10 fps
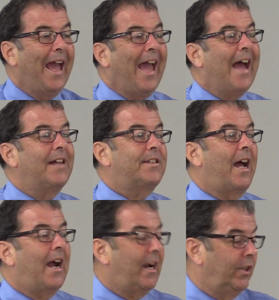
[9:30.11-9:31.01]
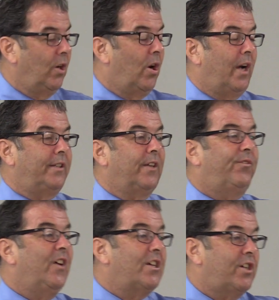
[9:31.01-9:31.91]
As are your
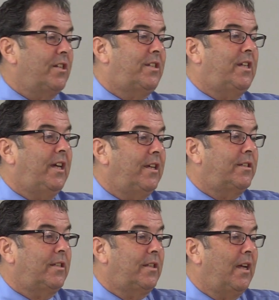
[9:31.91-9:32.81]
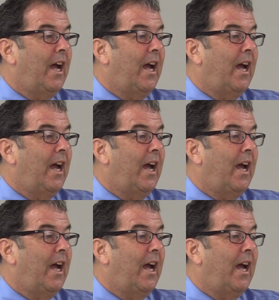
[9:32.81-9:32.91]
deficiencies